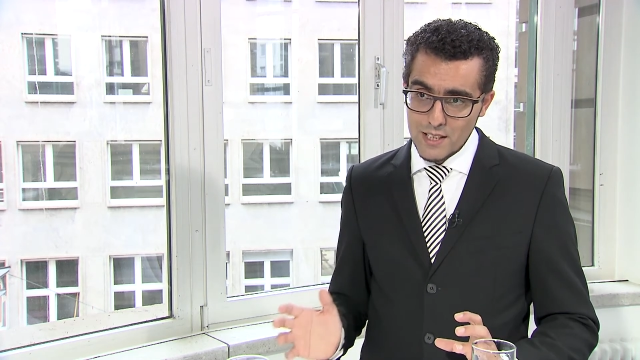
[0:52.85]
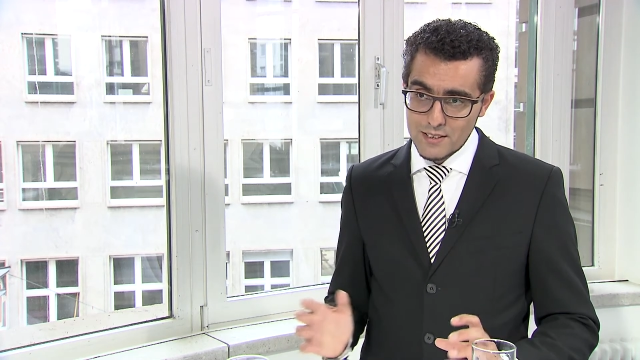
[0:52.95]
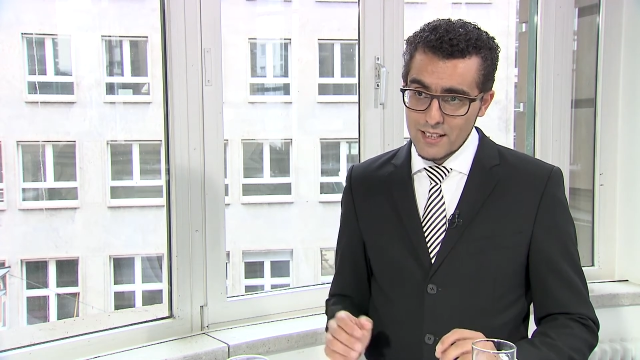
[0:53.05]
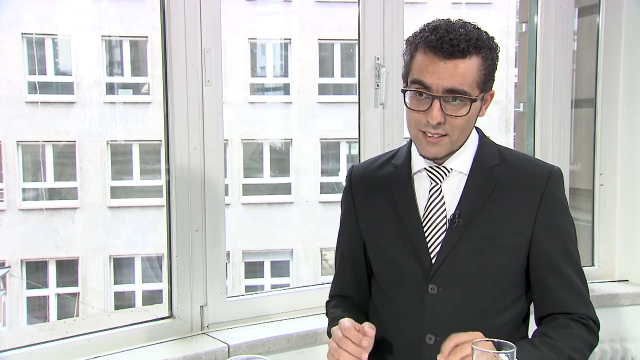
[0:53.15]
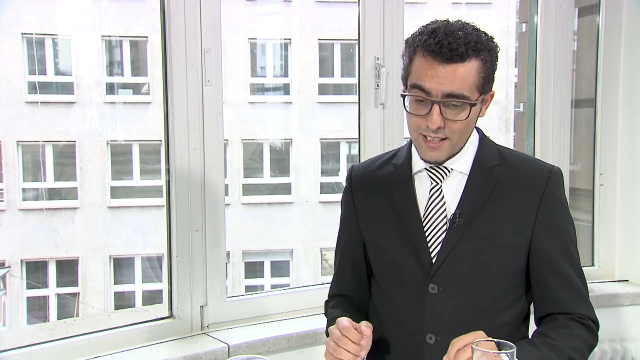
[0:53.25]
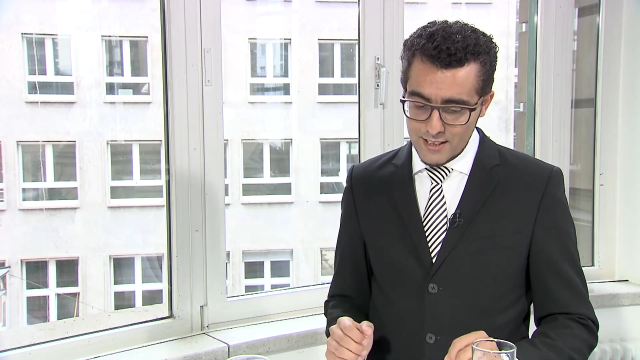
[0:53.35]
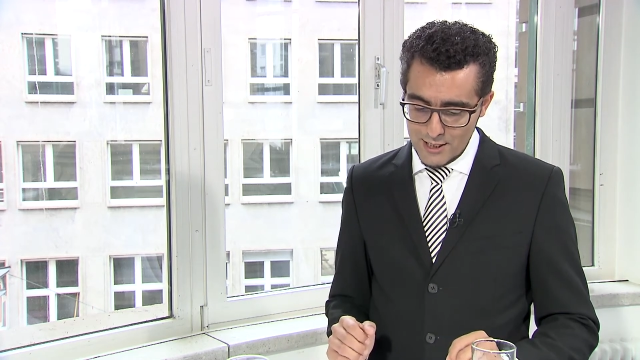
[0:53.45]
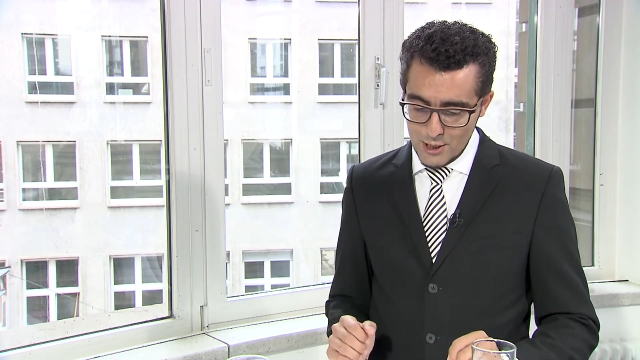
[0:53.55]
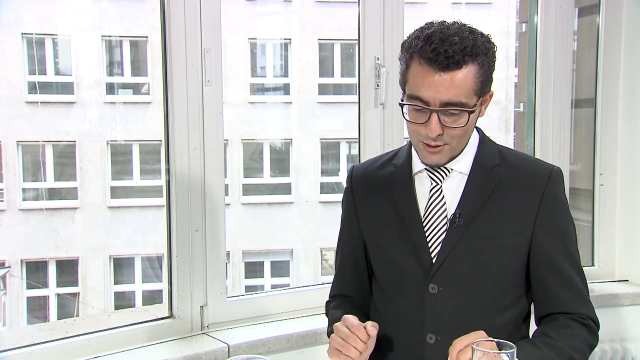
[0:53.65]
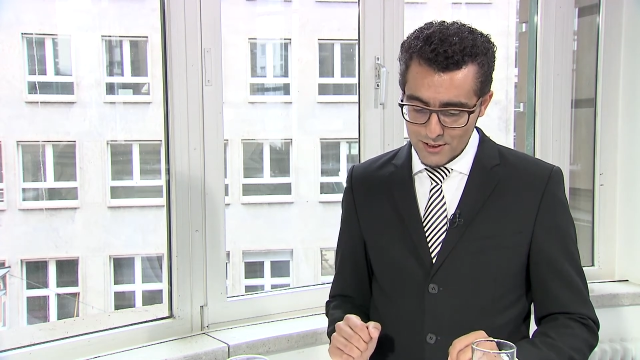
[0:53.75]
data and
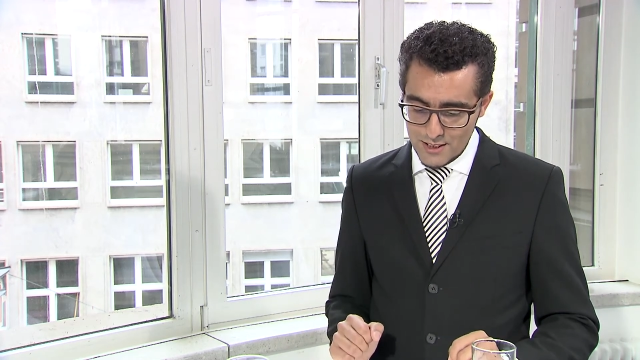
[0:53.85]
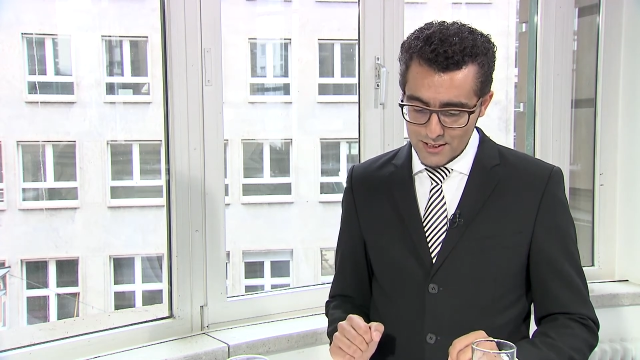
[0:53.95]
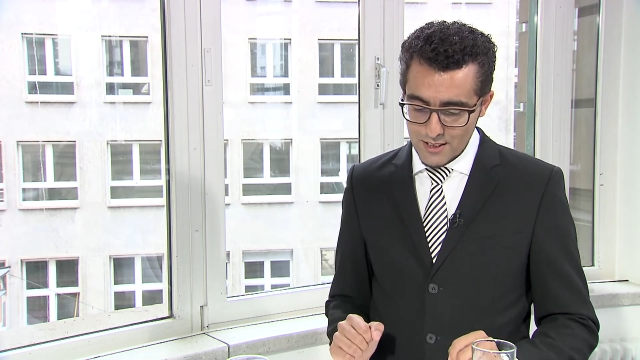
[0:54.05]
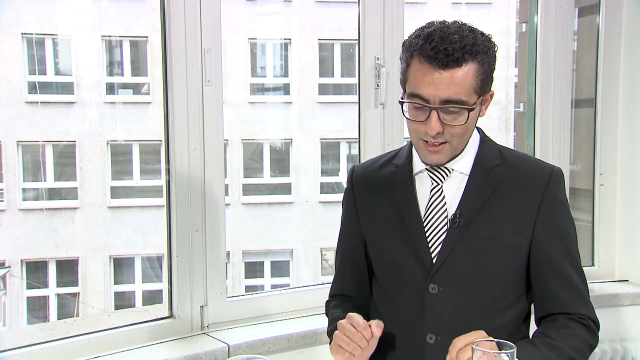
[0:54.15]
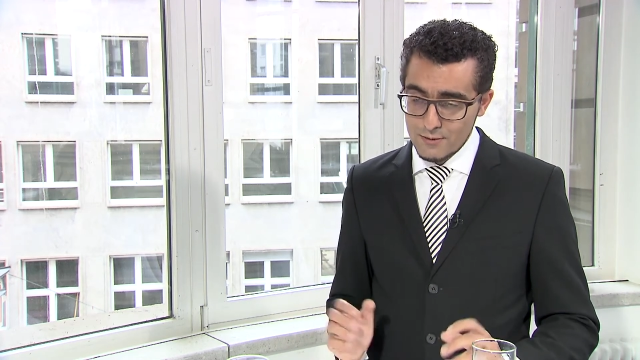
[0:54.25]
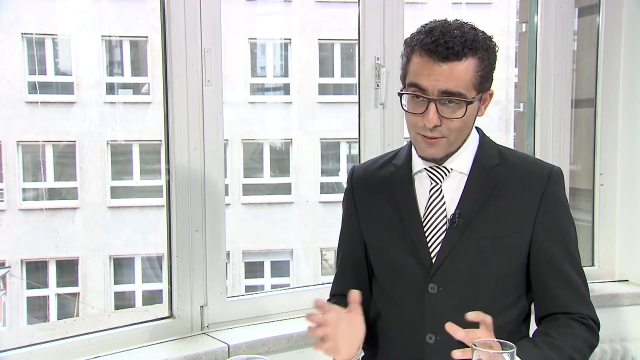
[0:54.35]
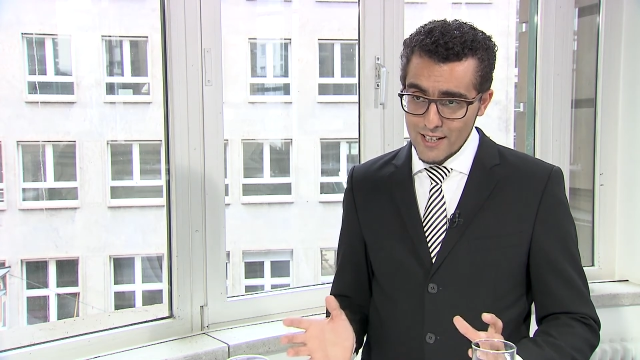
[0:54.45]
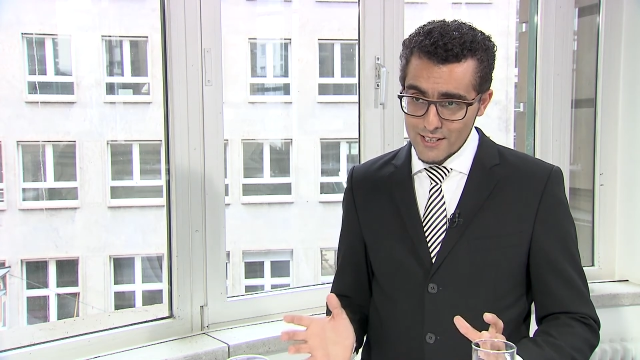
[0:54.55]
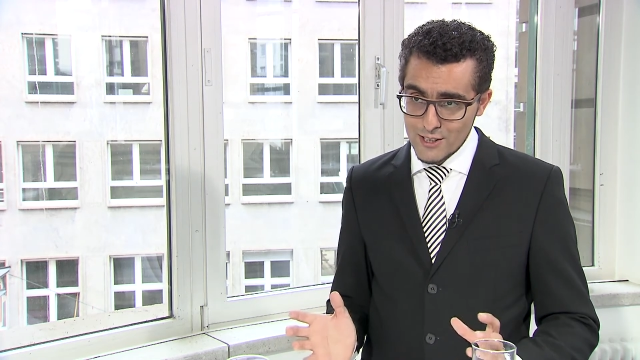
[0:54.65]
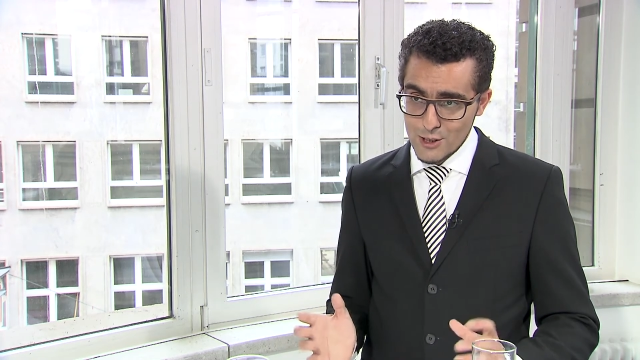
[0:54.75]
analytics in
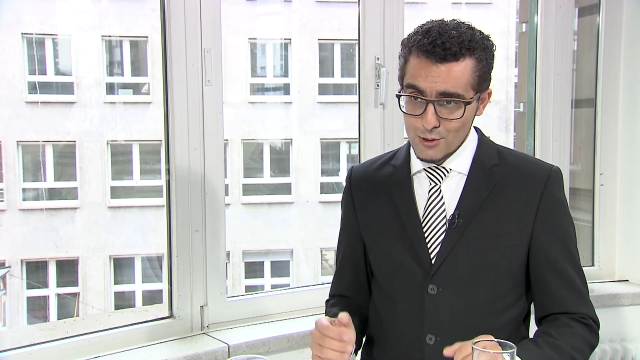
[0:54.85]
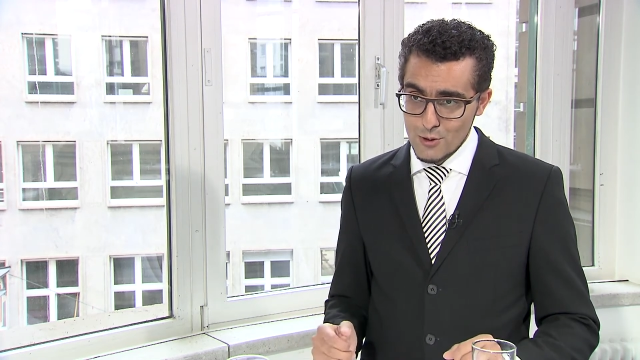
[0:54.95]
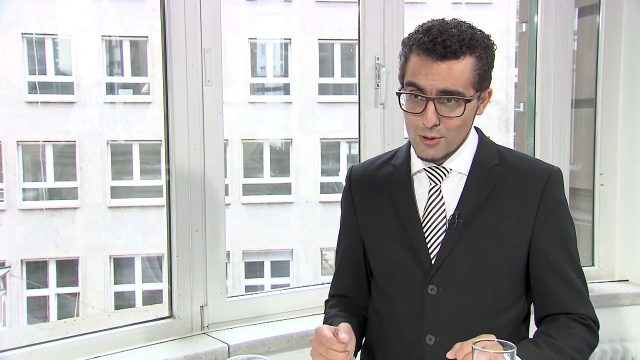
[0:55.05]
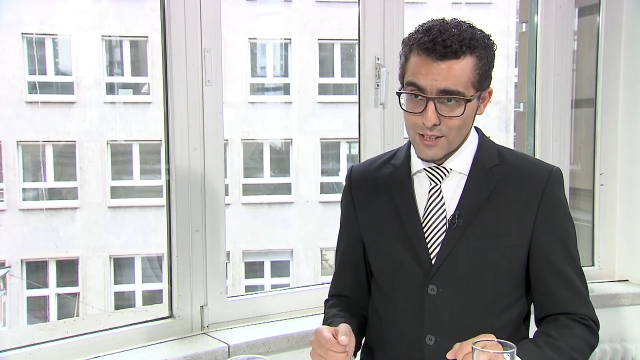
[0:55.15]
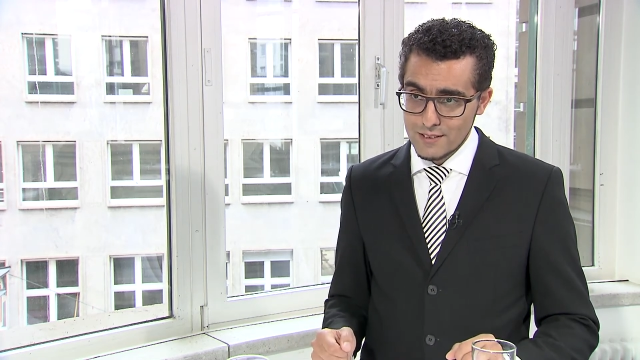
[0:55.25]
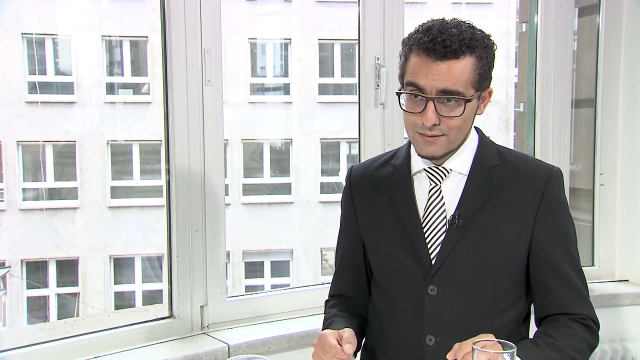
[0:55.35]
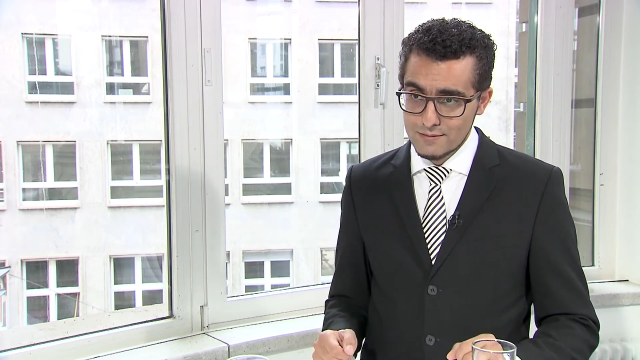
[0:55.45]
finance and controlling?